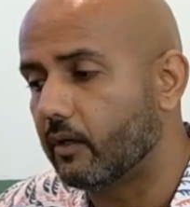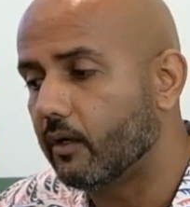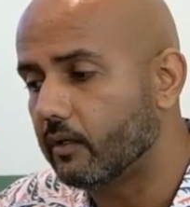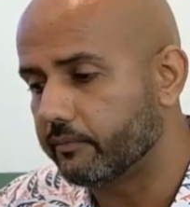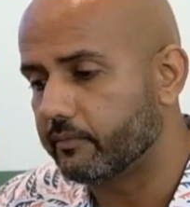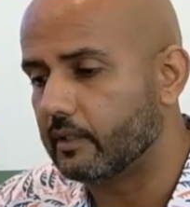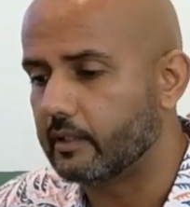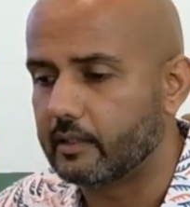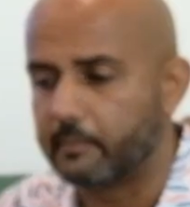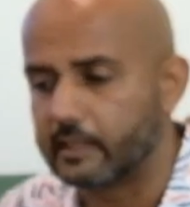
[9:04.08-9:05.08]
all of
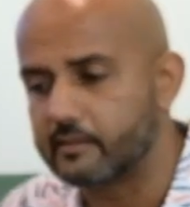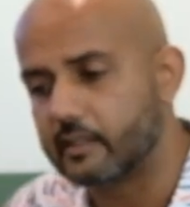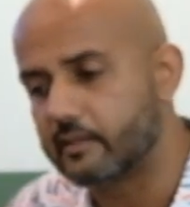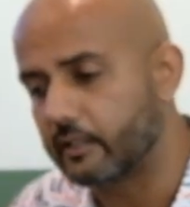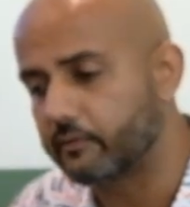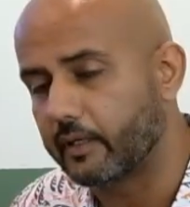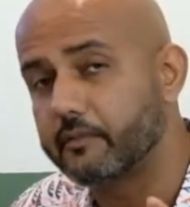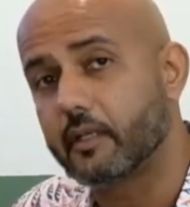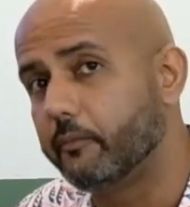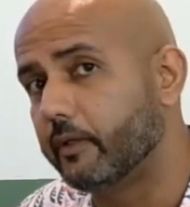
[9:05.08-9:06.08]
the Mazda CX-5s
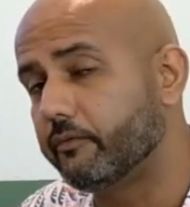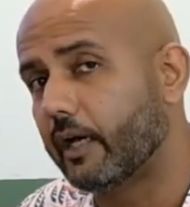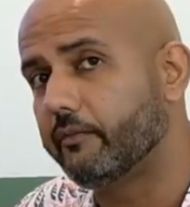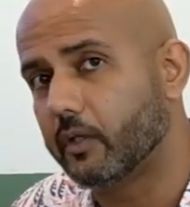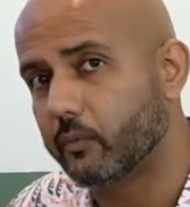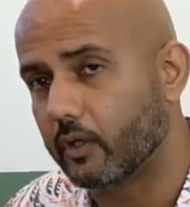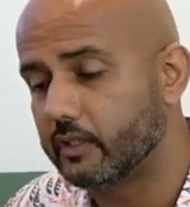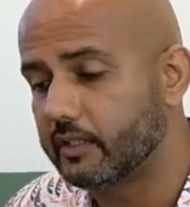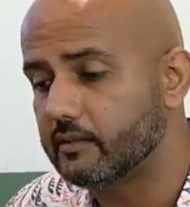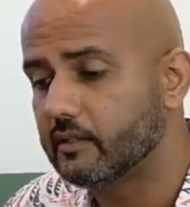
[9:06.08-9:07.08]
come with 5-year
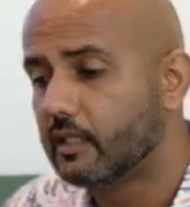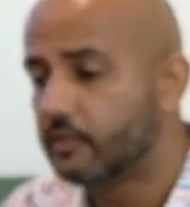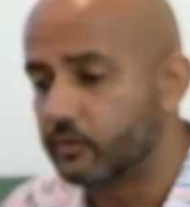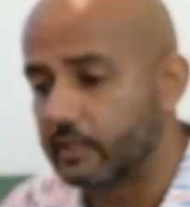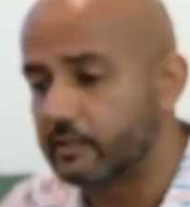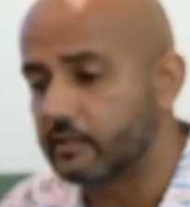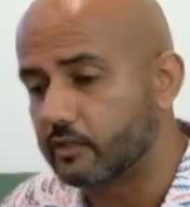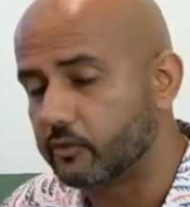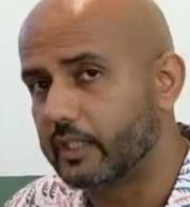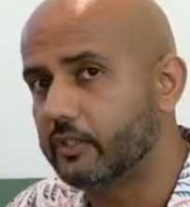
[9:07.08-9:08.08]
warranties. So this is a
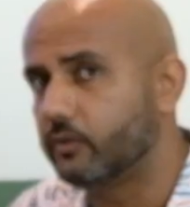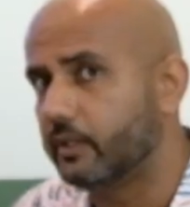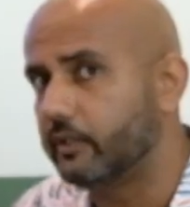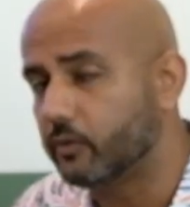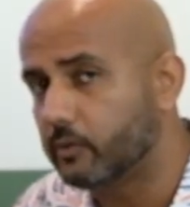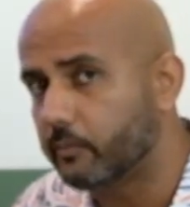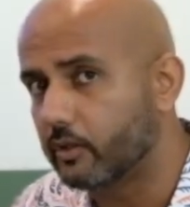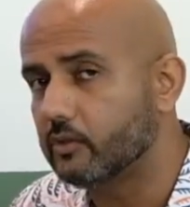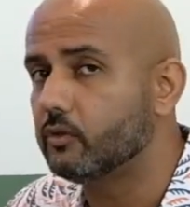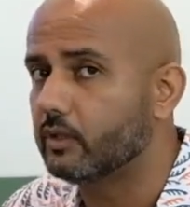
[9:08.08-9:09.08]
2022
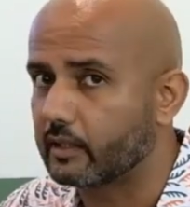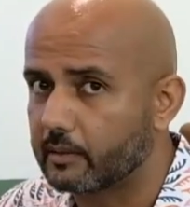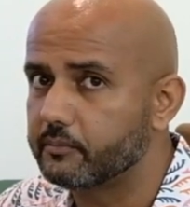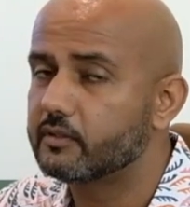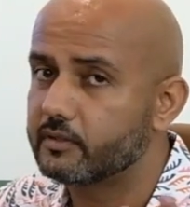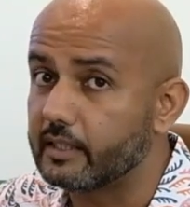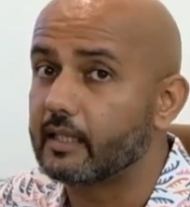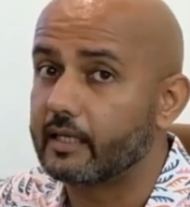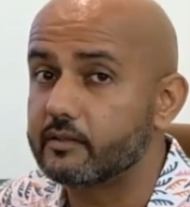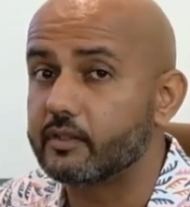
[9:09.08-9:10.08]
model, so it still
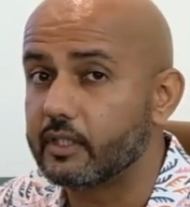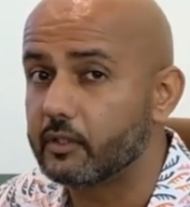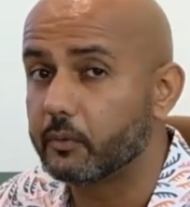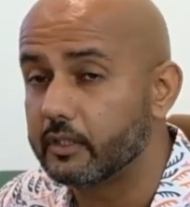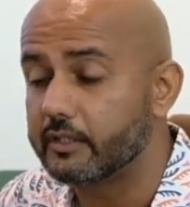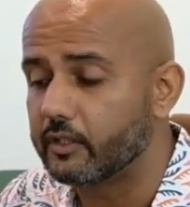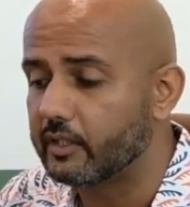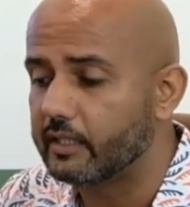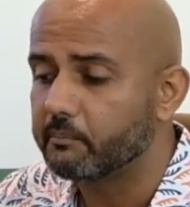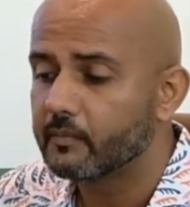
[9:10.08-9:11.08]
has 3-year warranty on
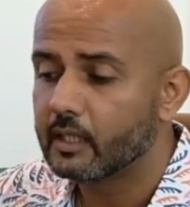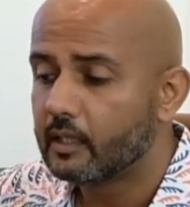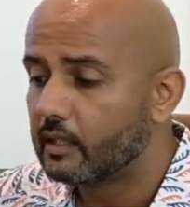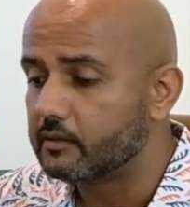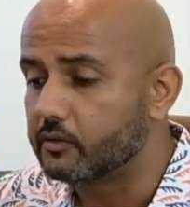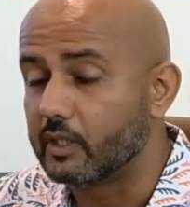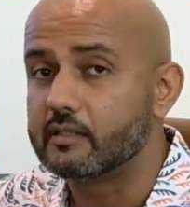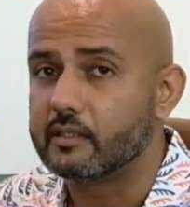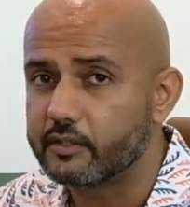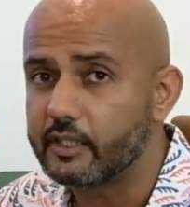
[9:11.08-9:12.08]
it. So it's
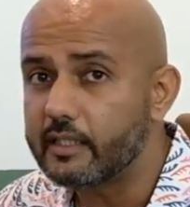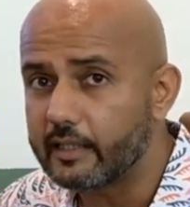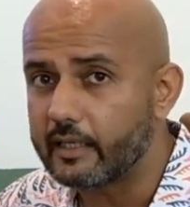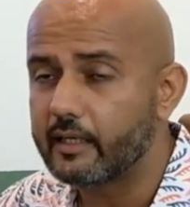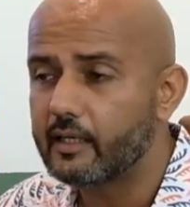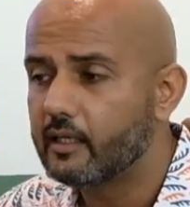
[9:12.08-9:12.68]
a 3-day